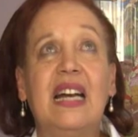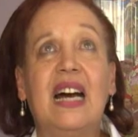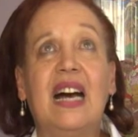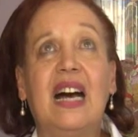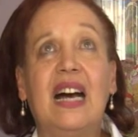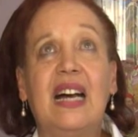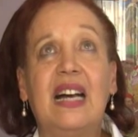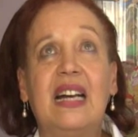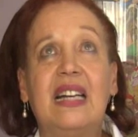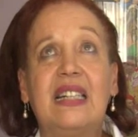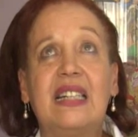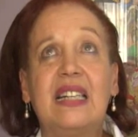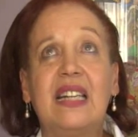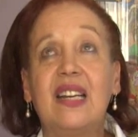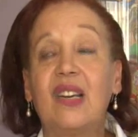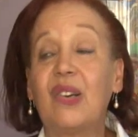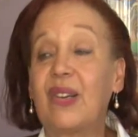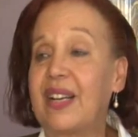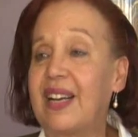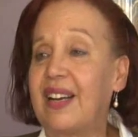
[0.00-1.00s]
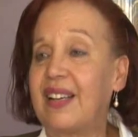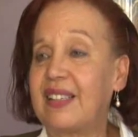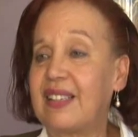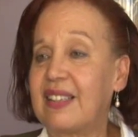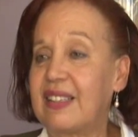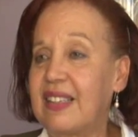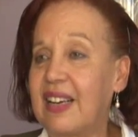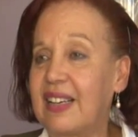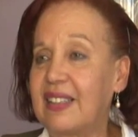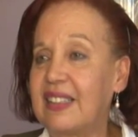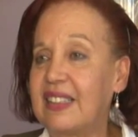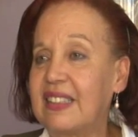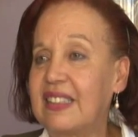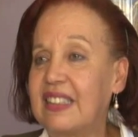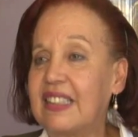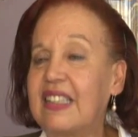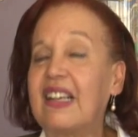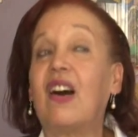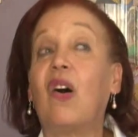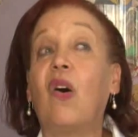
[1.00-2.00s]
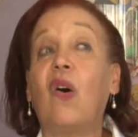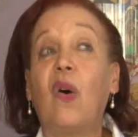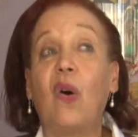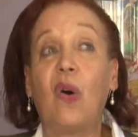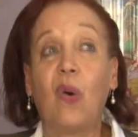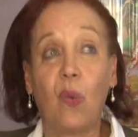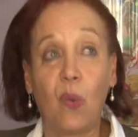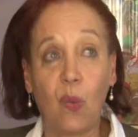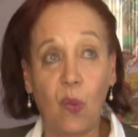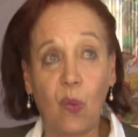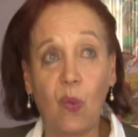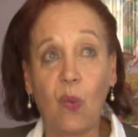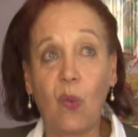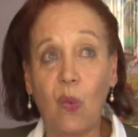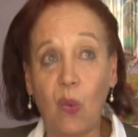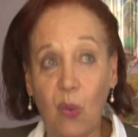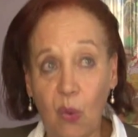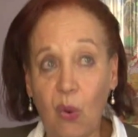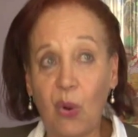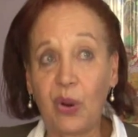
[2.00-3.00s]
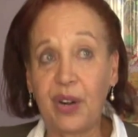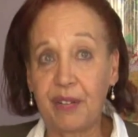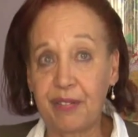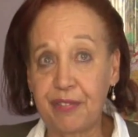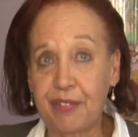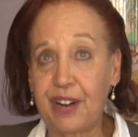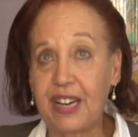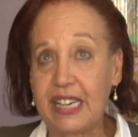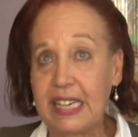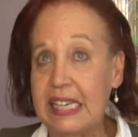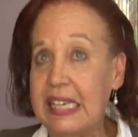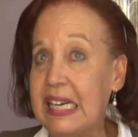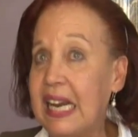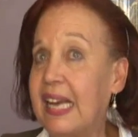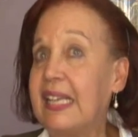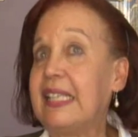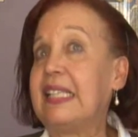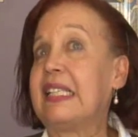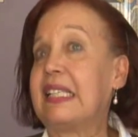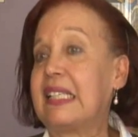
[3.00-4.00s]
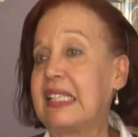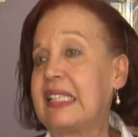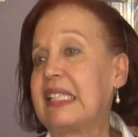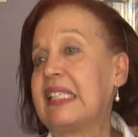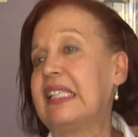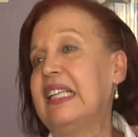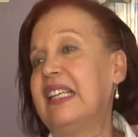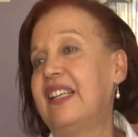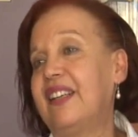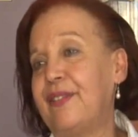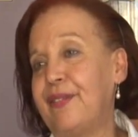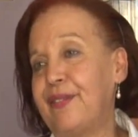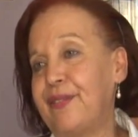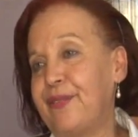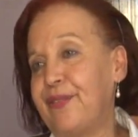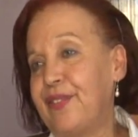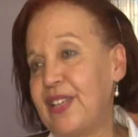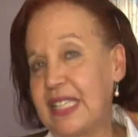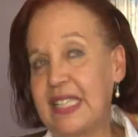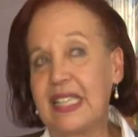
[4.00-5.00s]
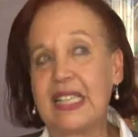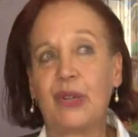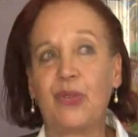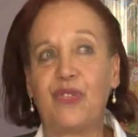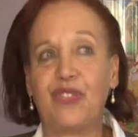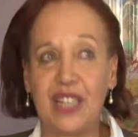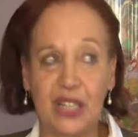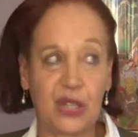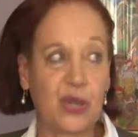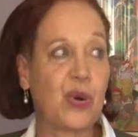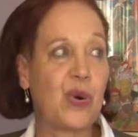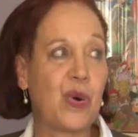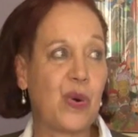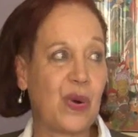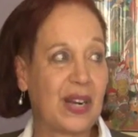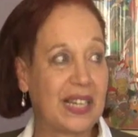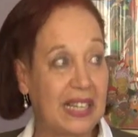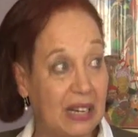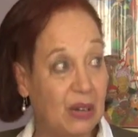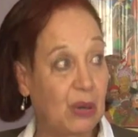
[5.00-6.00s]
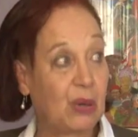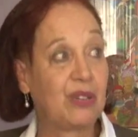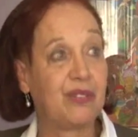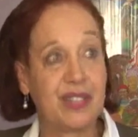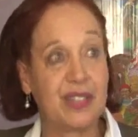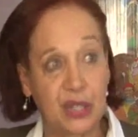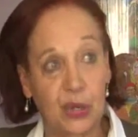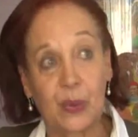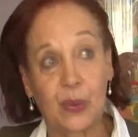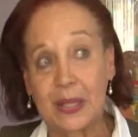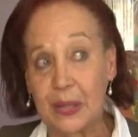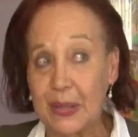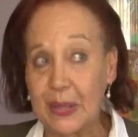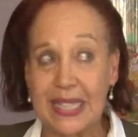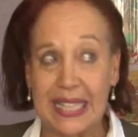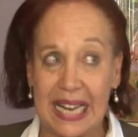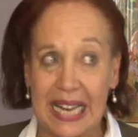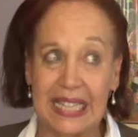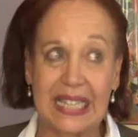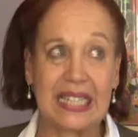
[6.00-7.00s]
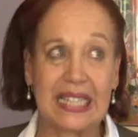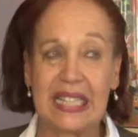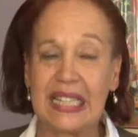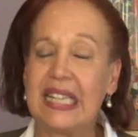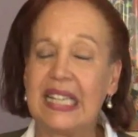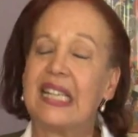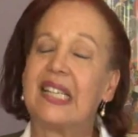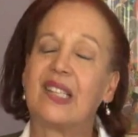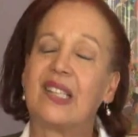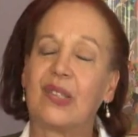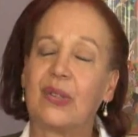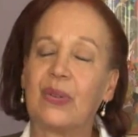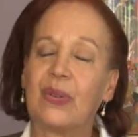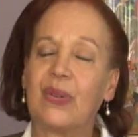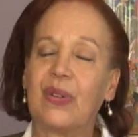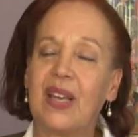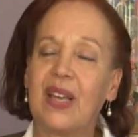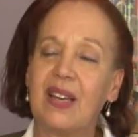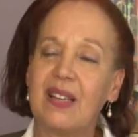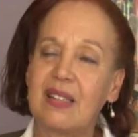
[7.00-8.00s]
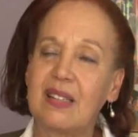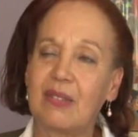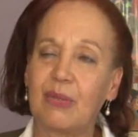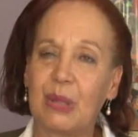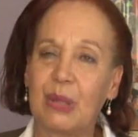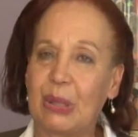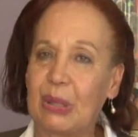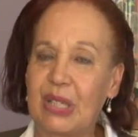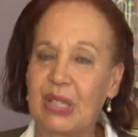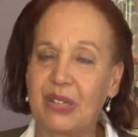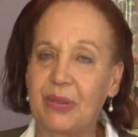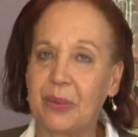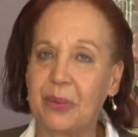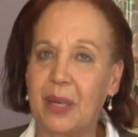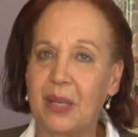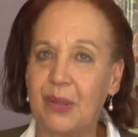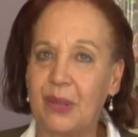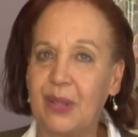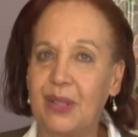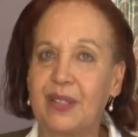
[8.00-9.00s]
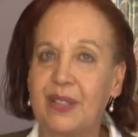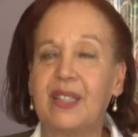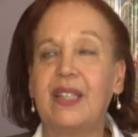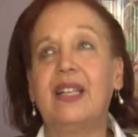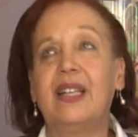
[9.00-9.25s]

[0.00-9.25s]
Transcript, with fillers: and he got a heart attack on a Friday night. Viso, Viso, what they called Viso was on Saturday. So, yes, we're not around.